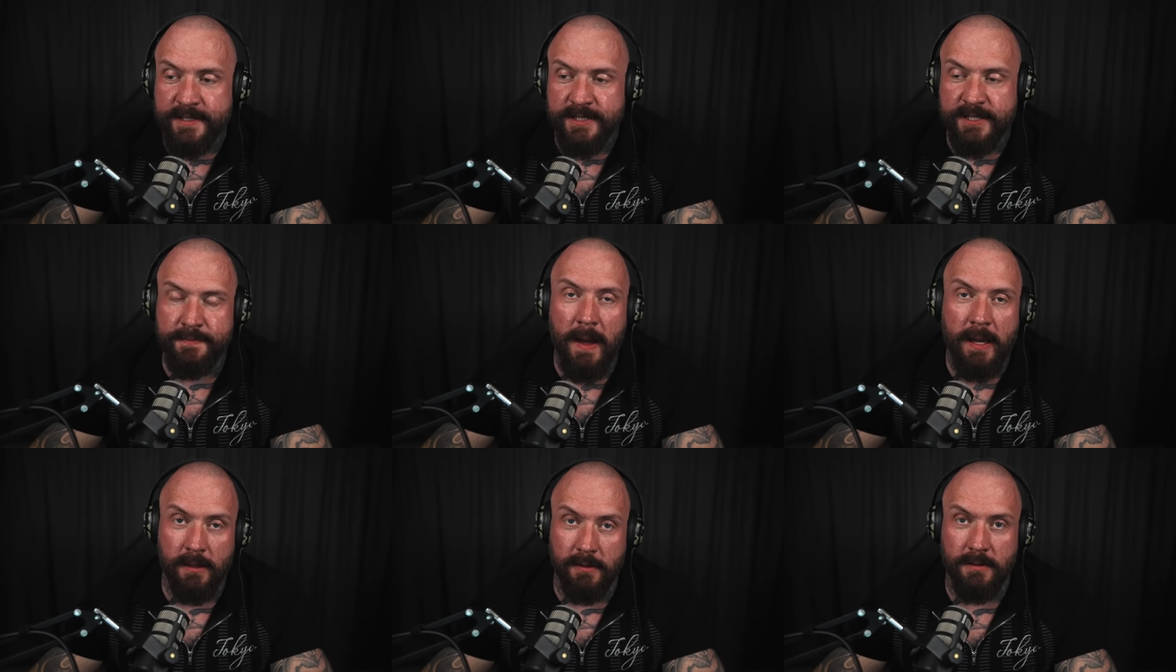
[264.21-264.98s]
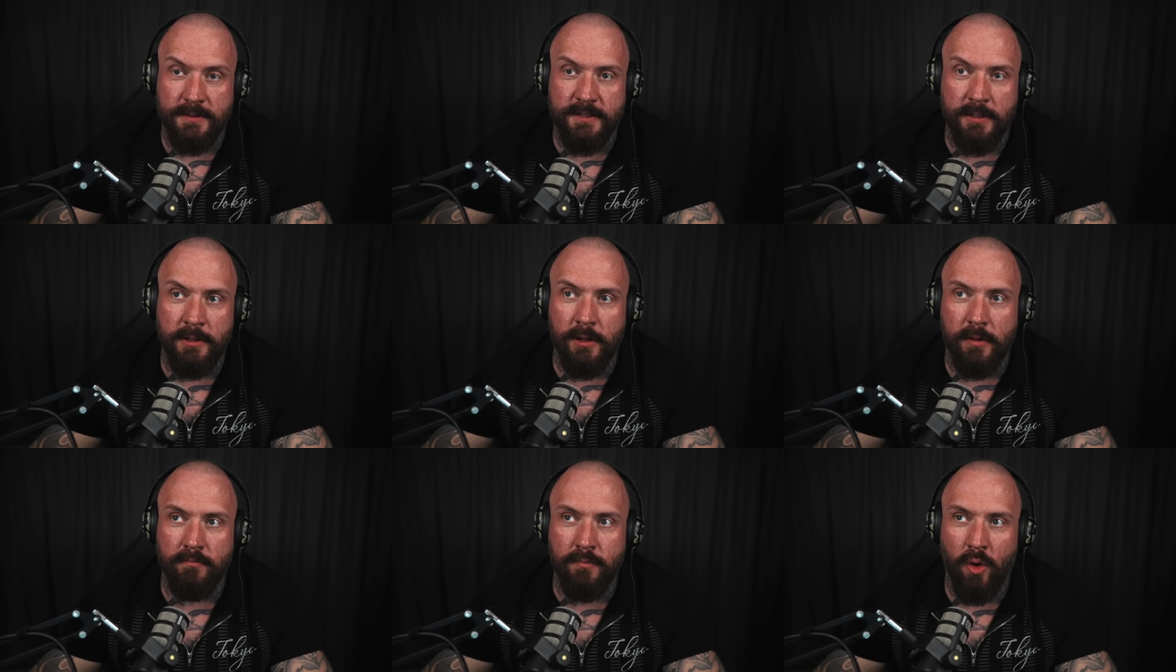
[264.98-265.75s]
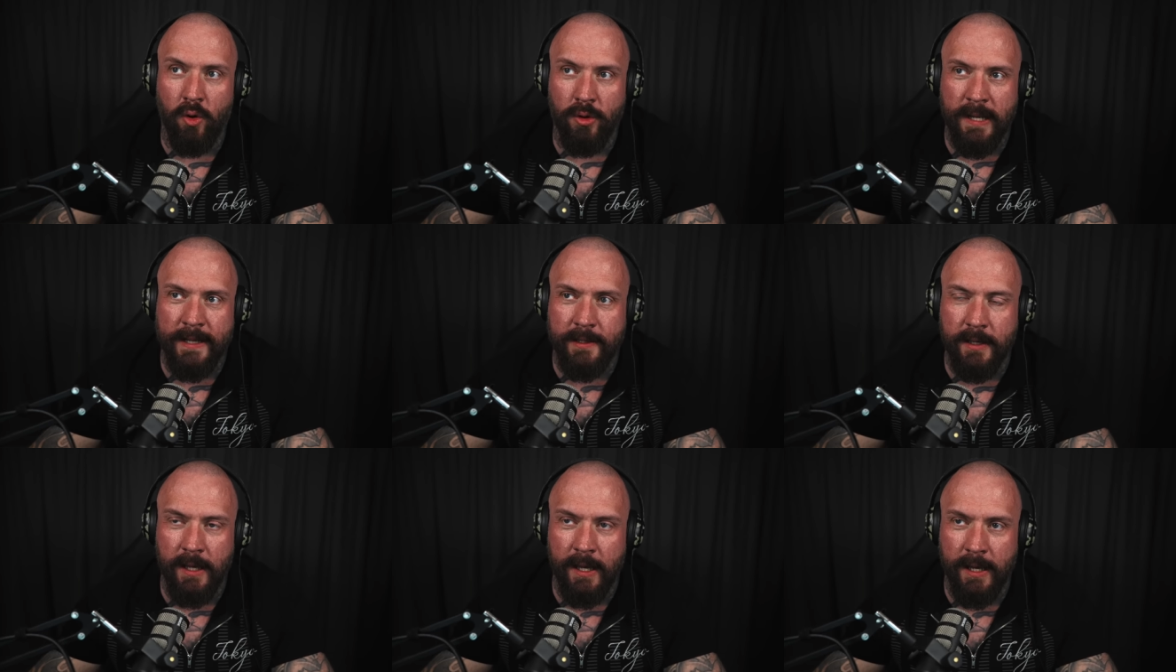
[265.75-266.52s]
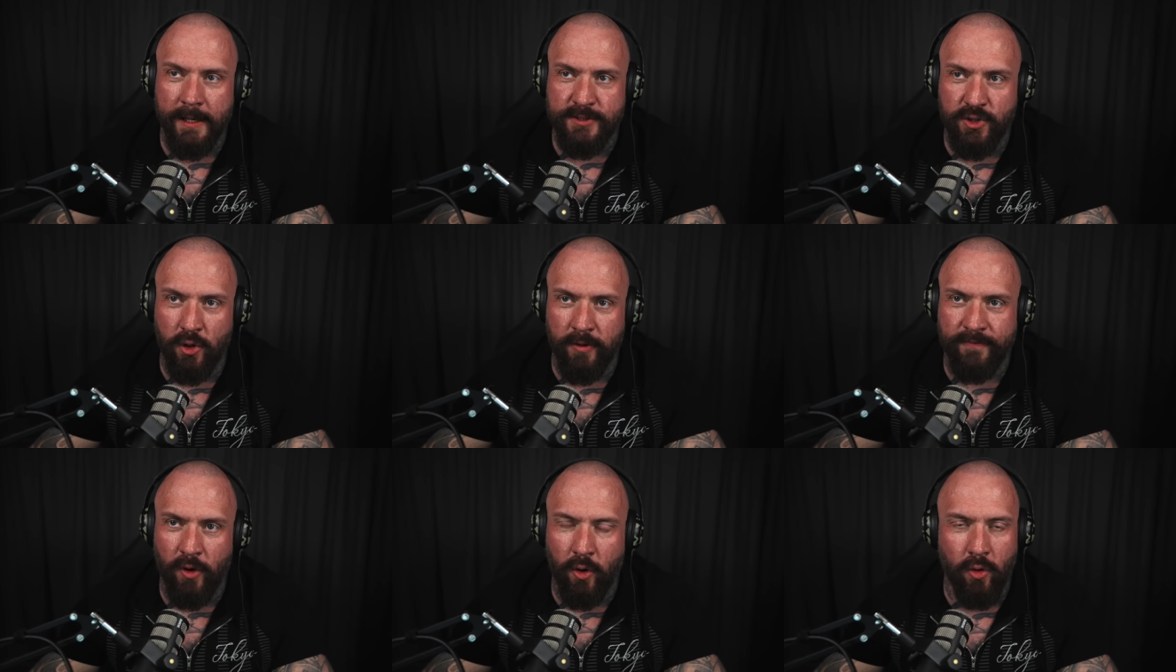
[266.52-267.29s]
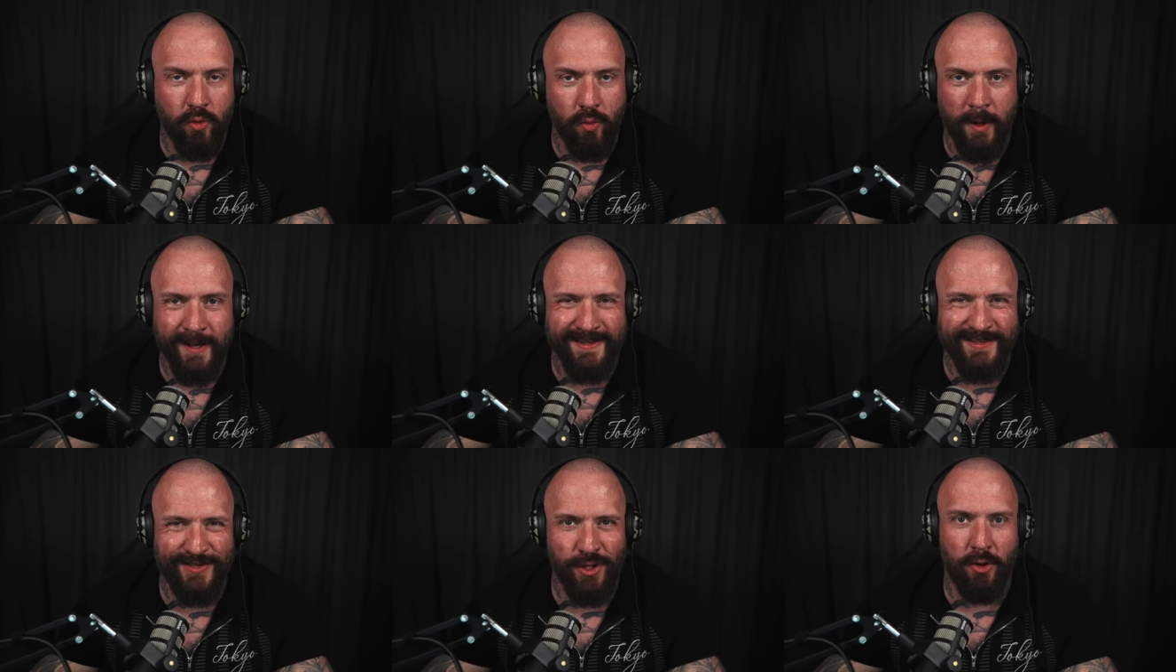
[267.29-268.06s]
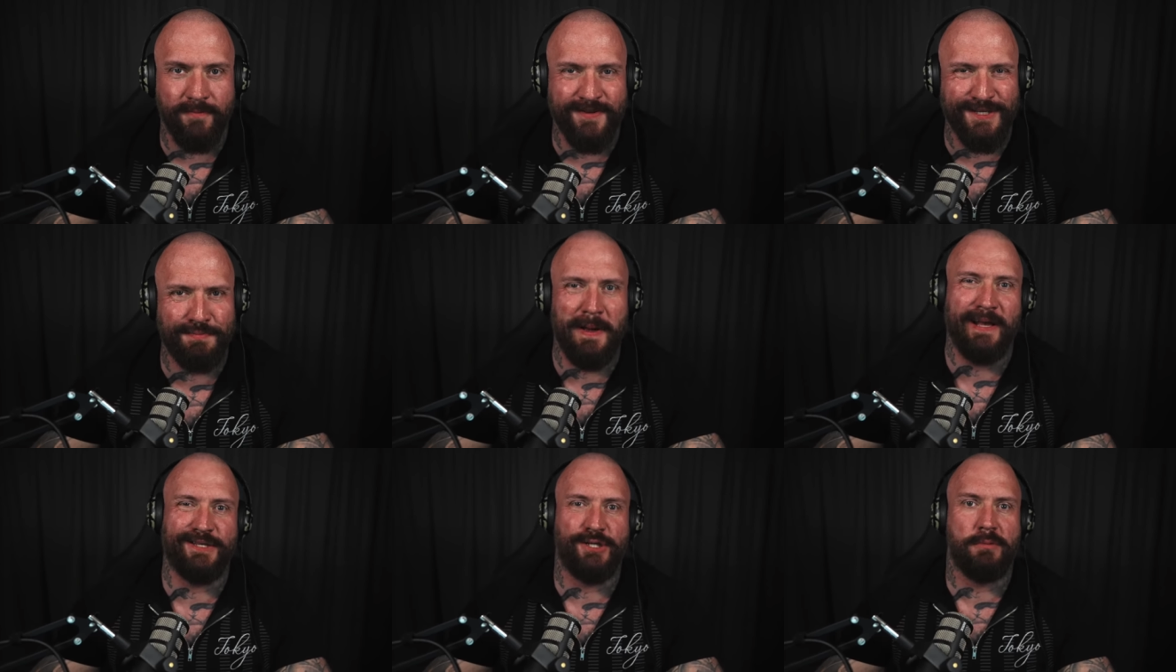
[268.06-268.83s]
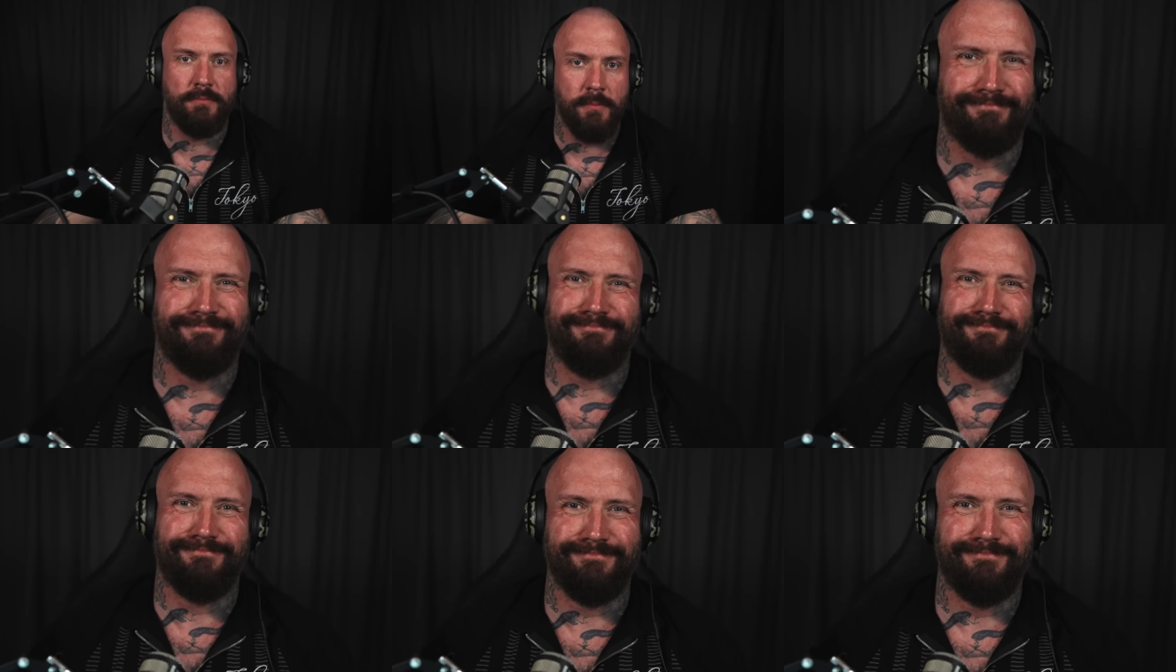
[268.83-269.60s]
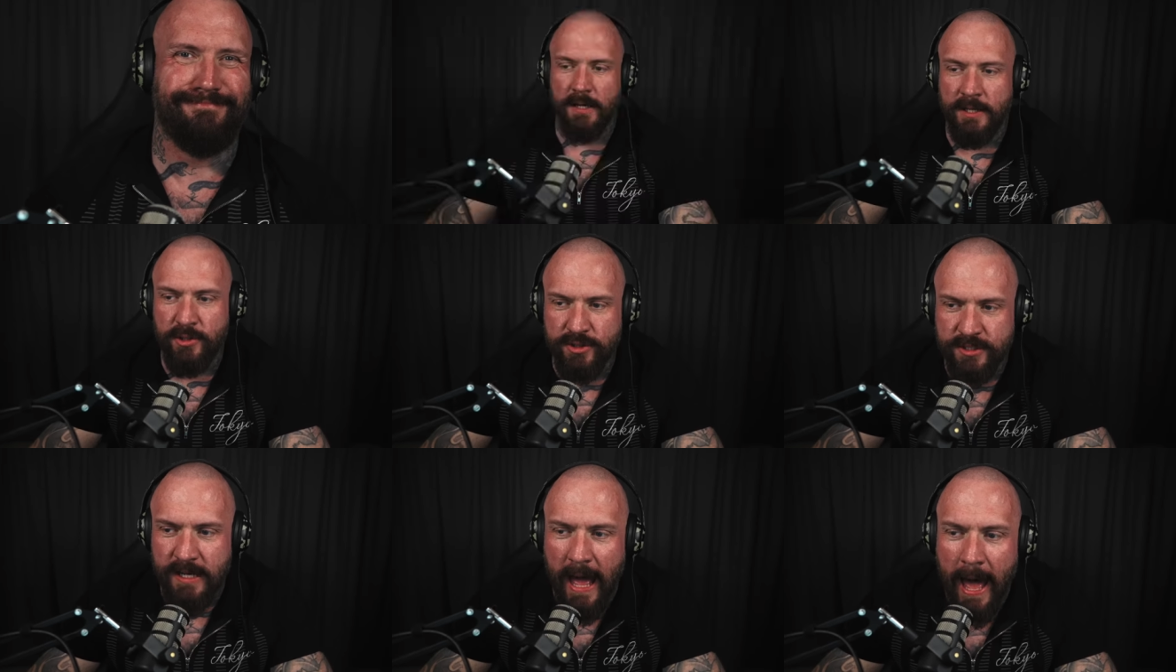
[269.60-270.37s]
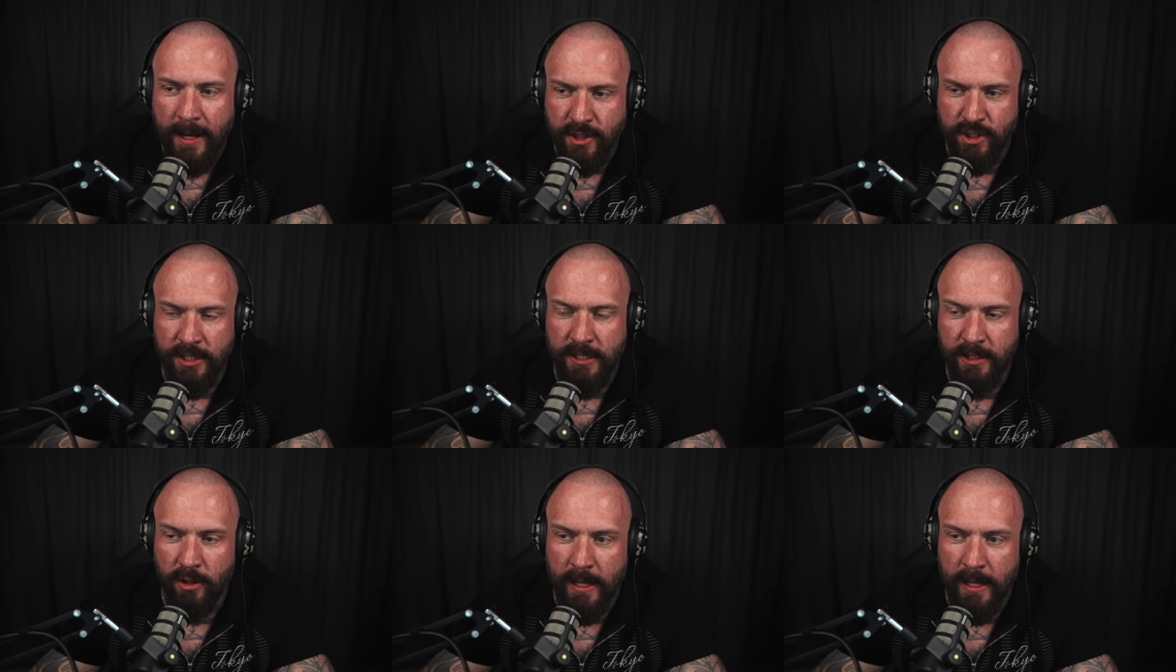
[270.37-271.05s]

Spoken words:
smiles look more like a sort of awkward sort of spasm. He doesn't actually look